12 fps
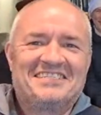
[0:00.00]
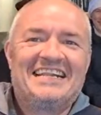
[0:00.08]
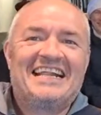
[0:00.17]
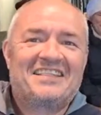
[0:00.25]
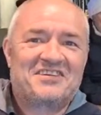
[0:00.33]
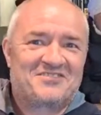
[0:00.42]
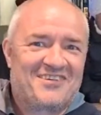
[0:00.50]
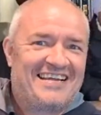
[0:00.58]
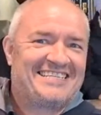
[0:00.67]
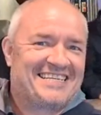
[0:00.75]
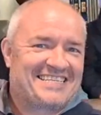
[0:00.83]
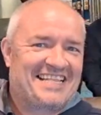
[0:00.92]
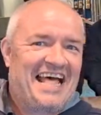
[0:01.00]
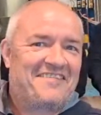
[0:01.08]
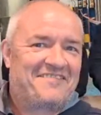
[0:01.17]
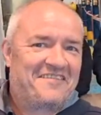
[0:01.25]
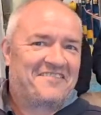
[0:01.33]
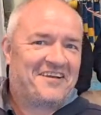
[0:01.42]
nearly had the greatest
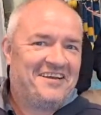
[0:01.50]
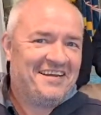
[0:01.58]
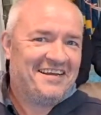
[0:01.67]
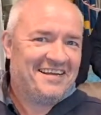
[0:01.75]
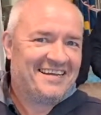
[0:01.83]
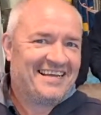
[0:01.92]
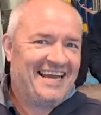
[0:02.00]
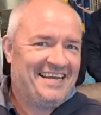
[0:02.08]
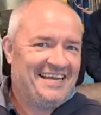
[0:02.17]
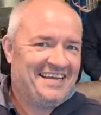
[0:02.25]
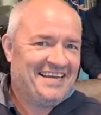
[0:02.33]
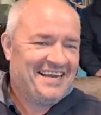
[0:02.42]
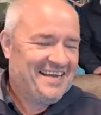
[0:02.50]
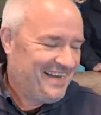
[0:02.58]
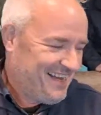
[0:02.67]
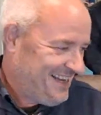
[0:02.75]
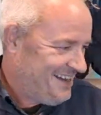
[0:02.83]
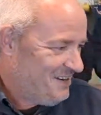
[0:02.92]
laugh ever. Yeah.
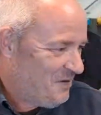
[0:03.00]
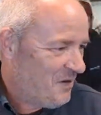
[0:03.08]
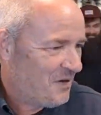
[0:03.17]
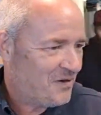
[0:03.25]
Oh,